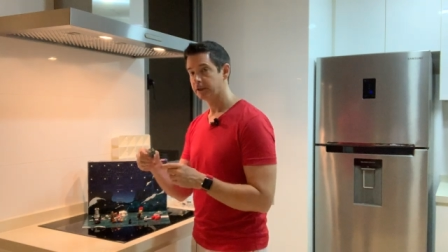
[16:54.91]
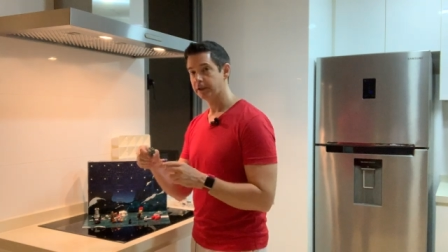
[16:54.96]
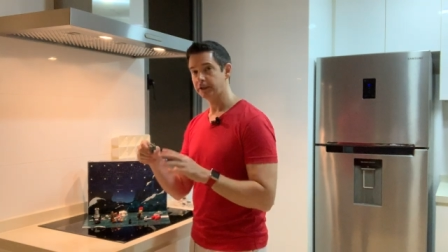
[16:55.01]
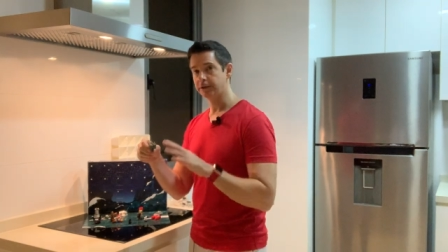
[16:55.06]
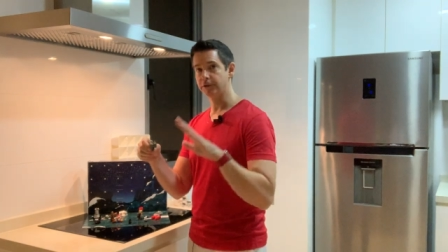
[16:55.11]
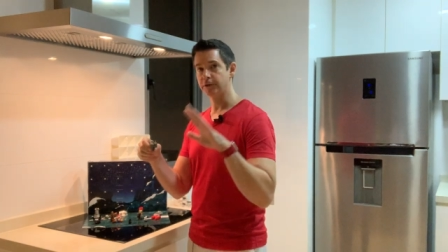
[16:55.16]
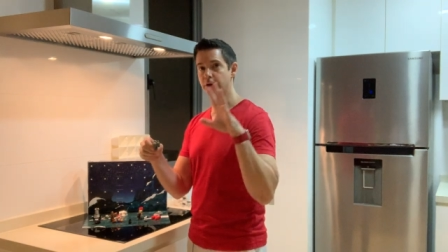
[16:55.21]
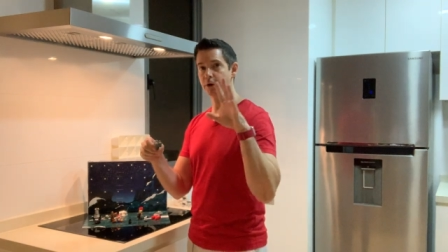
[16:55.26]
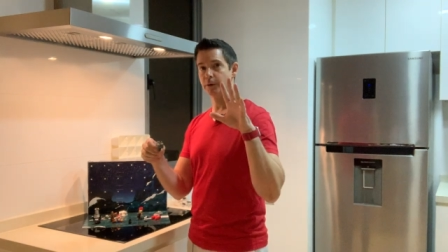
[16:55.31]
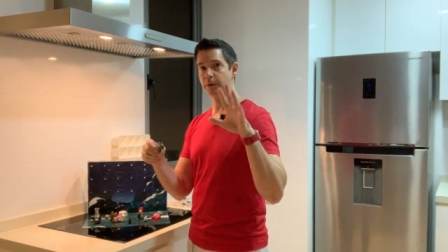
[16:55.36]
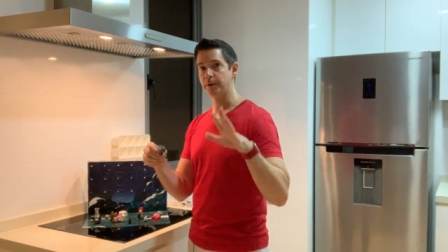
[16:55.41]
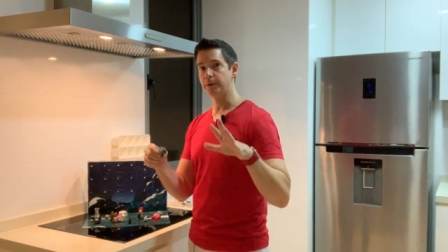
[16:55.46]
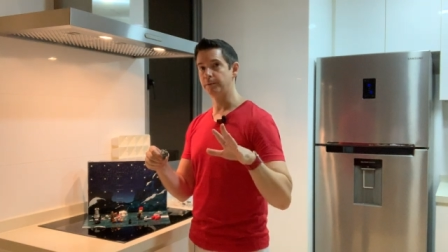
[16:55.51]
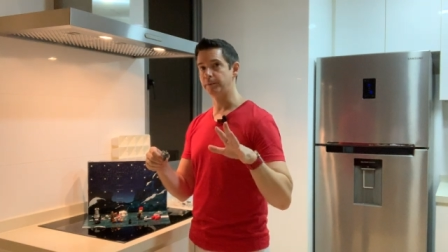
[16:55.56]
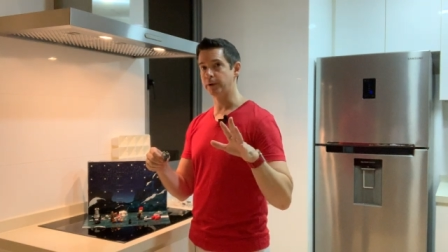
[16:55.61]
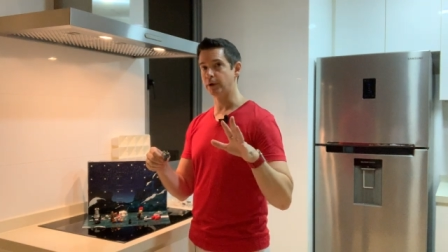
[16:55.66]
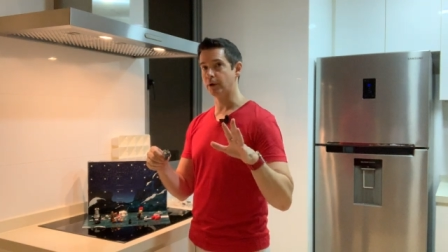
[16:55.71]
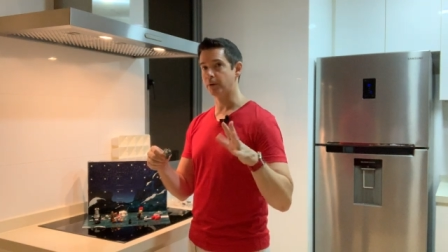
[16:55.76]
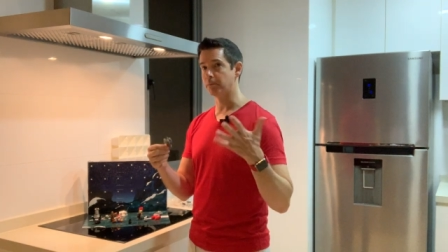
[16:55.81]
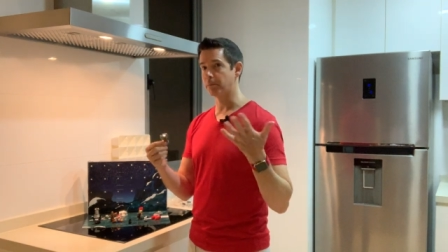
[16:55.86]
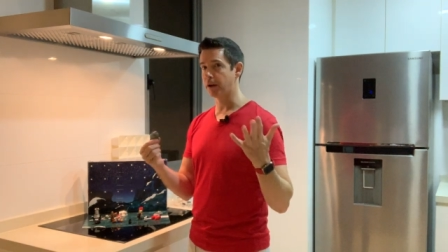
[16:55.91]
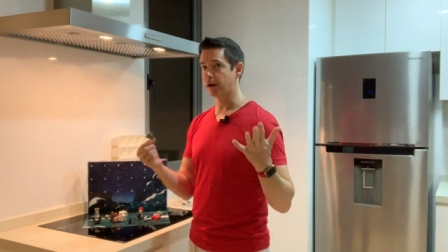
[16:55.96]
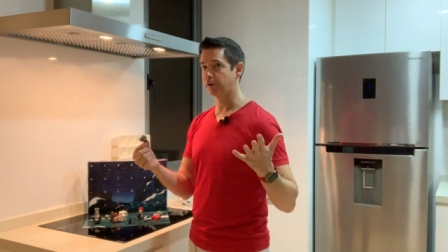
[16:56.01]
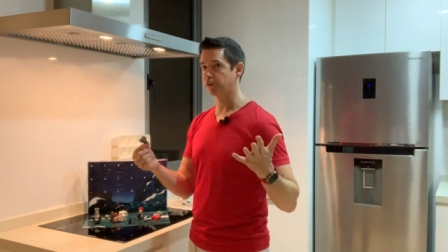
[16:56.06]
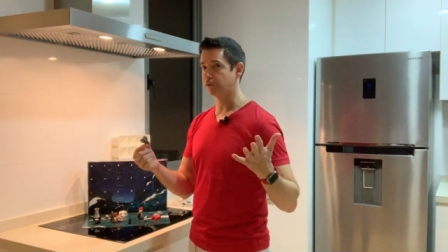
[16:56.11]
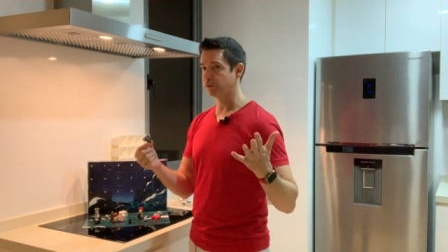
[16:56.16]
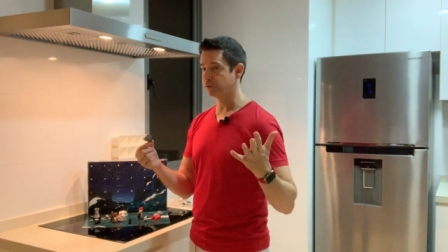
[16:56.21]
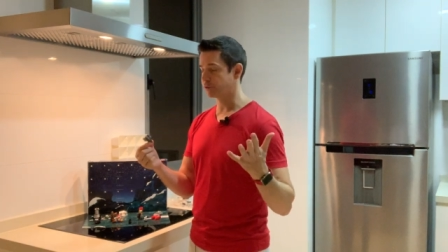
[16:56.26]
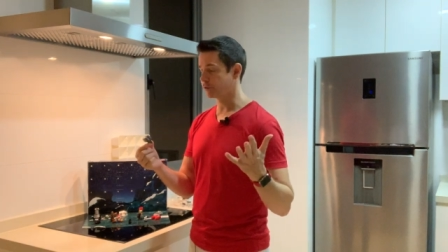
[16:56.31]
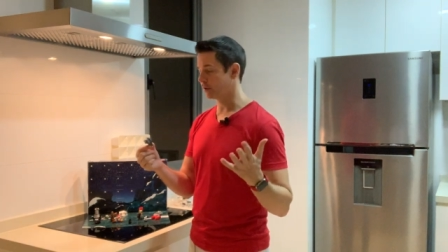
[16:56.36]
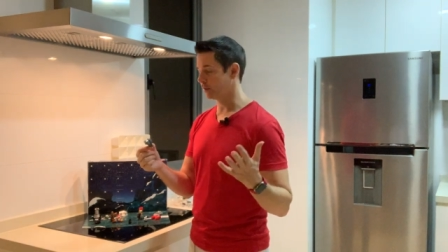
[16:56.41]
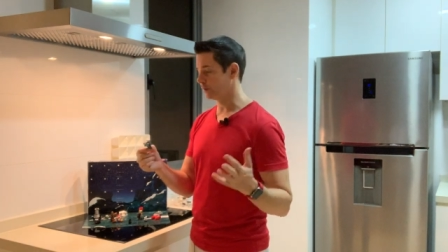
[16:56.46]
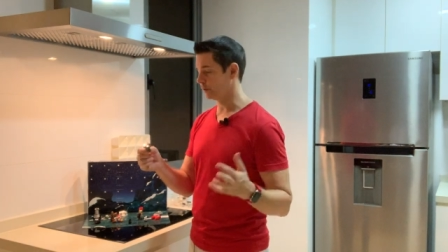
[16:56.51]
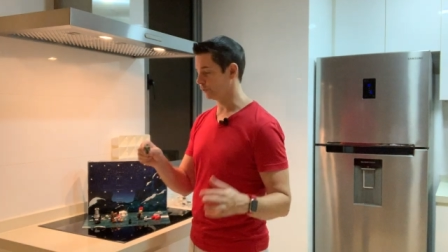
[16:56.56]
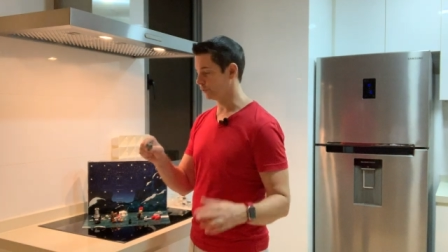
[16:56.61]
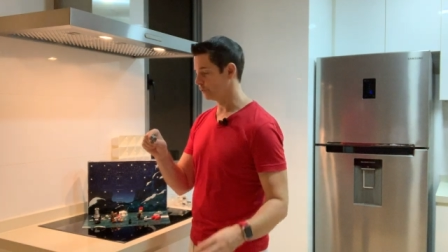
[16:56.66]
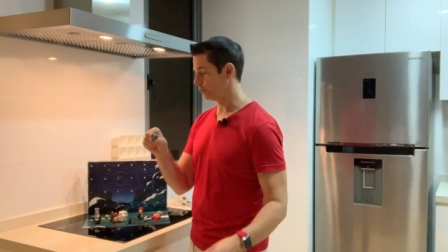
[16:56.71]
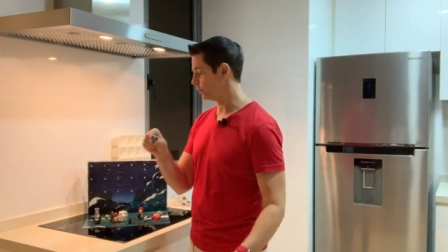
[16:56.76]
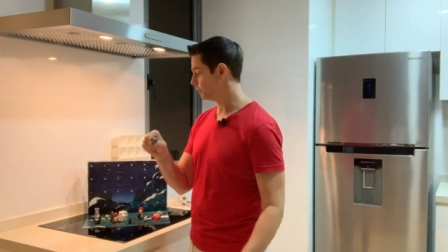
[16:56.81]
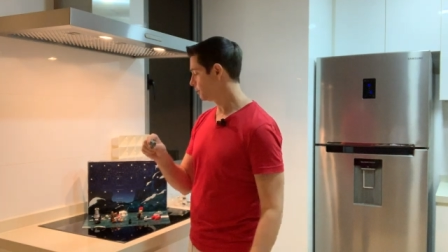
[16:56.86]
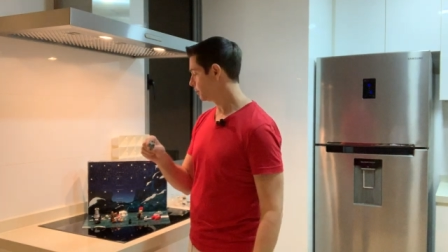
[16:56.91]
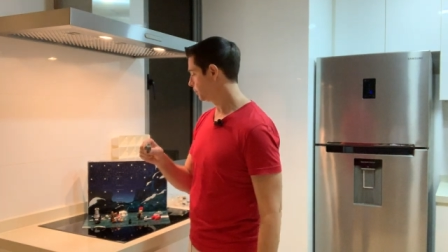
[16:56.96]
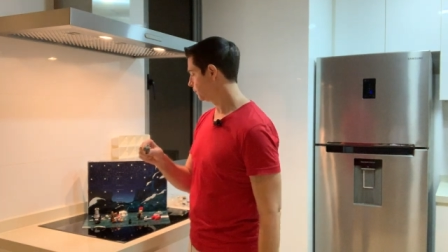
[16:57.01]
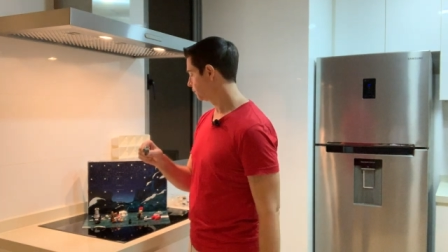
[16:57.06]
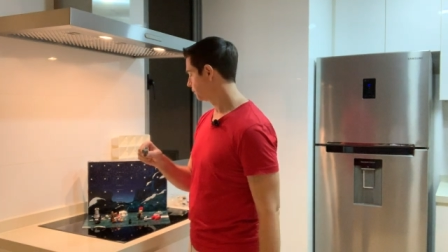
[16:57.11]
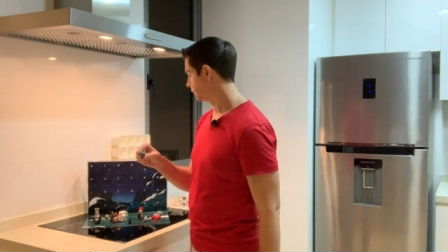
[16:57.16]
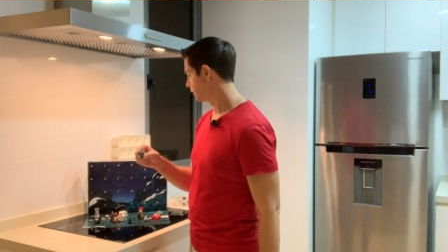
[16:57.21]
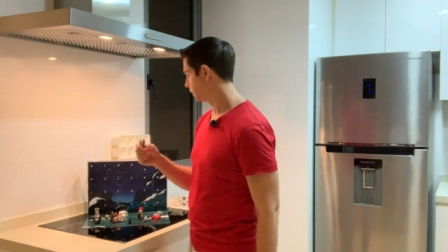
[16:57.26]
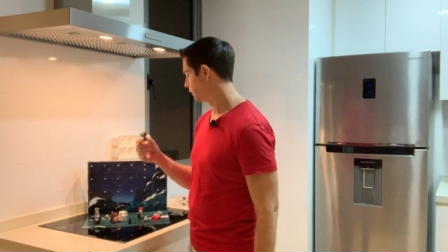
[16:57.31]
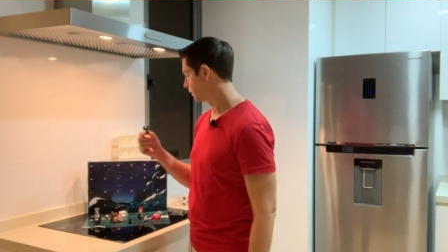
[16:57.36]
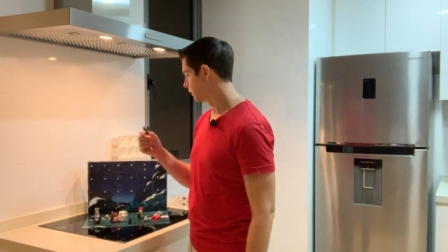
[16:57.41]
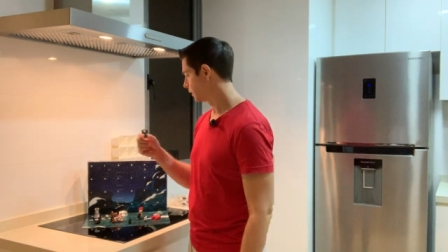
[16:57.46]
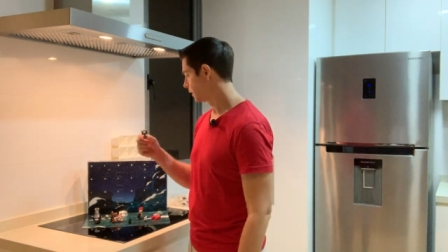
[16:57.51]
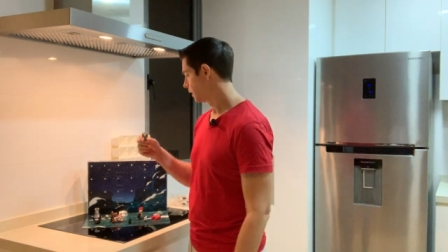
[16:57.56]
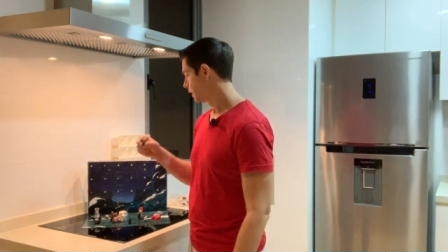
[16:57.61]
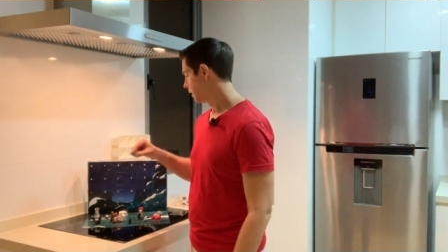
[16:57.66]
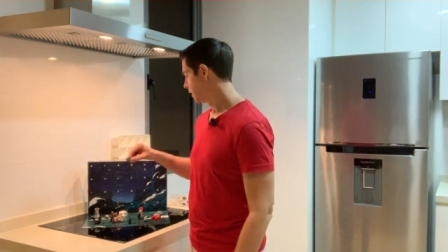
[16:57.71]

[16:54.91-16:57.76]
even though it'd be on micro scale to a minifigure,